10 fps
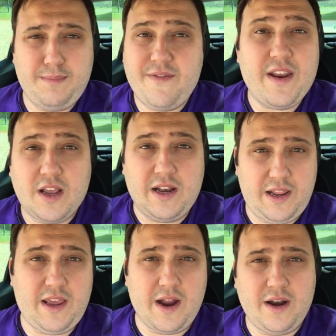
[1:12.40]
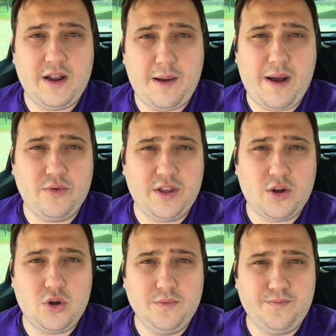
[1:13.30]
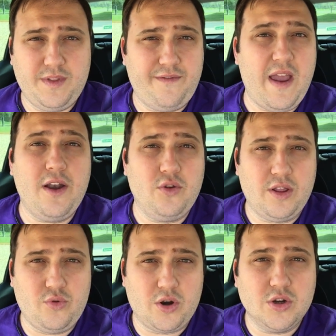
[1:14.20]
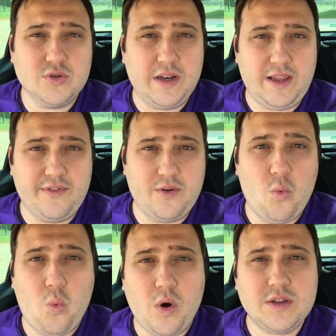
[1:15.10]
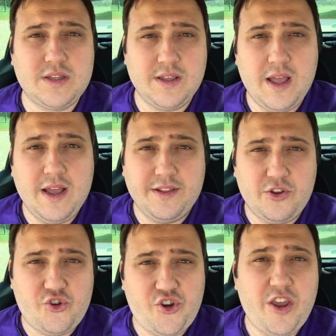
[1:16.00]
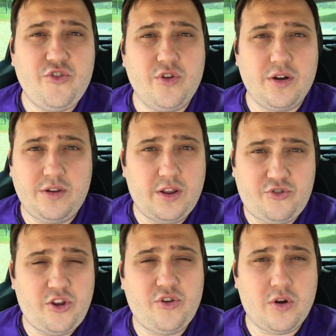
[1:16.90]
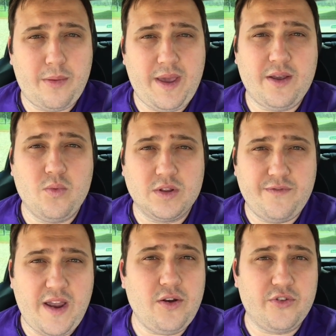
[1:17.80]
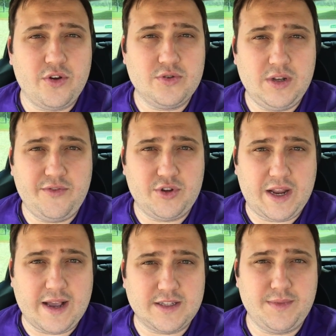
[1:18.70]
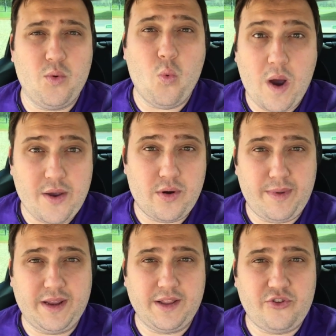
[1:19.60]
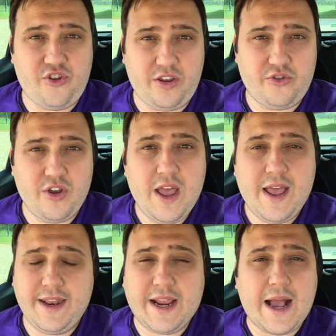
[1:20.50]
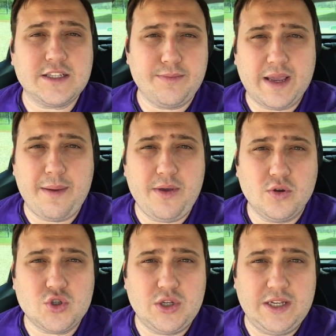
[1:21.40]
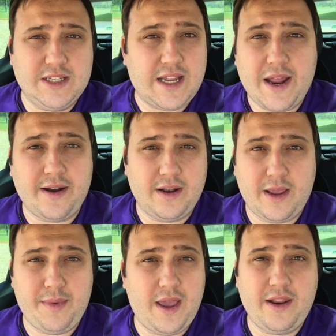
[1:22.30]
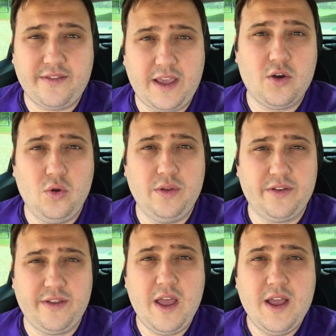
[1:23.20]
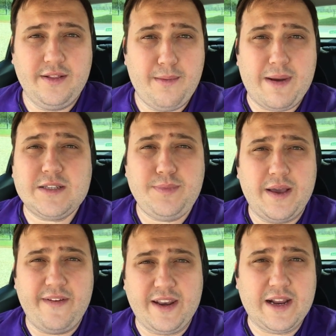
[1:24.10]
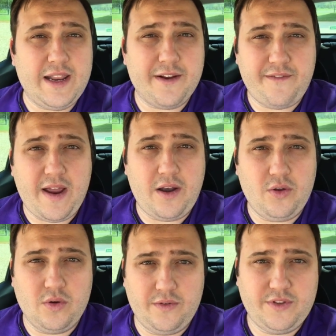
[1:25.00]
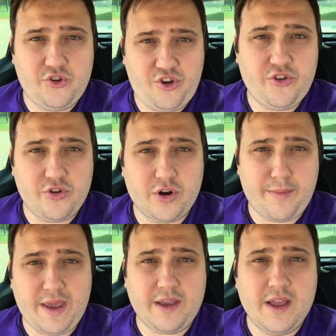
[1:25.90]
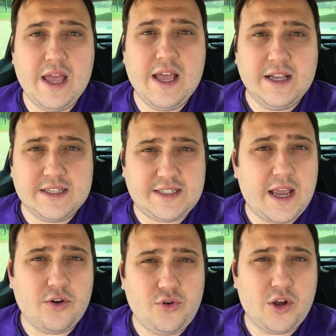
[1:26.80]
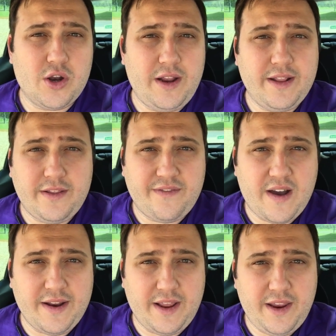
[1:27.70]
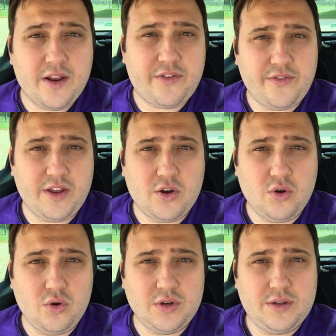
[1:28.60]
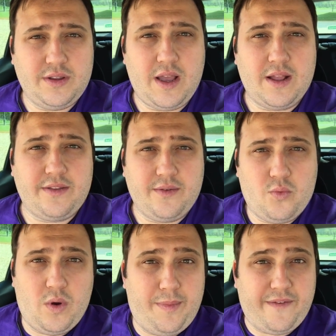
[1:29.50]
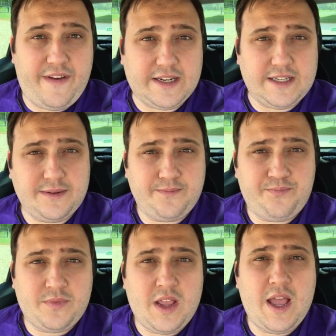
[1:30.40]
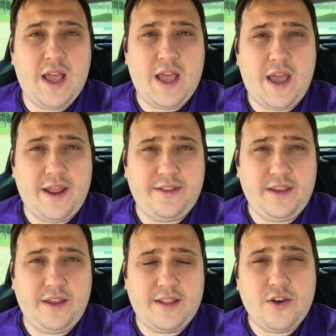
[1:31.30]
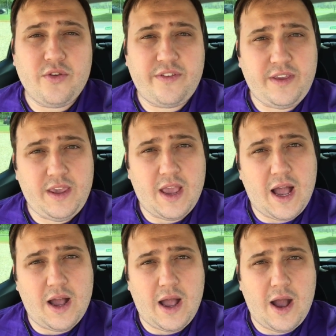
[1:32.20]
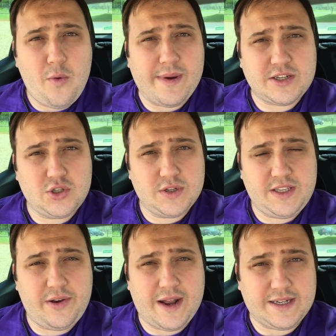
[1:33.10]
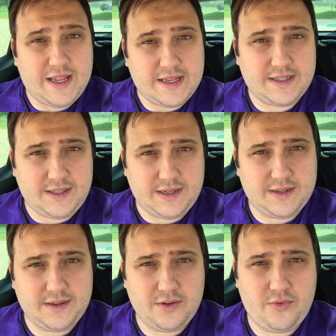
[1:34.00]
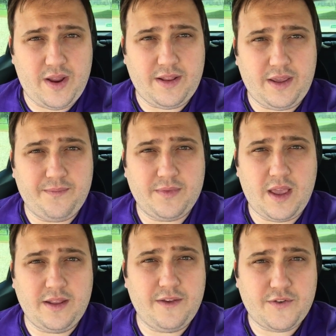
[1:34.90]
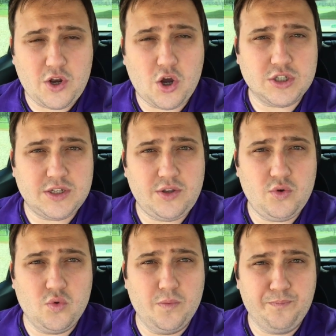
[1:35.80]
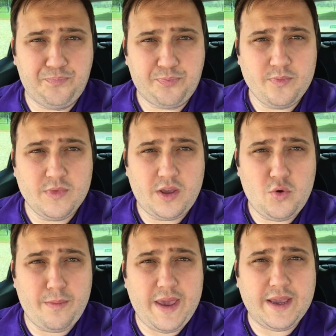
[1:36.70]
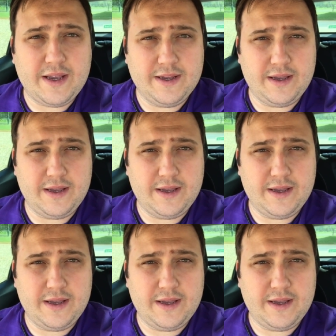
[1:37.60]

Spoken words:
very clear about the value that you're going to deliver, what the change you're going to make, what value is going to deliver to the customer, why you are making that change. And the customer can be also internal, can be any stakeholders. There must be a very clear value of the change you're going to make. Second, you're going to identify the areas of the code that will be affected, and then you see how much those areas are tested already, and if not, you write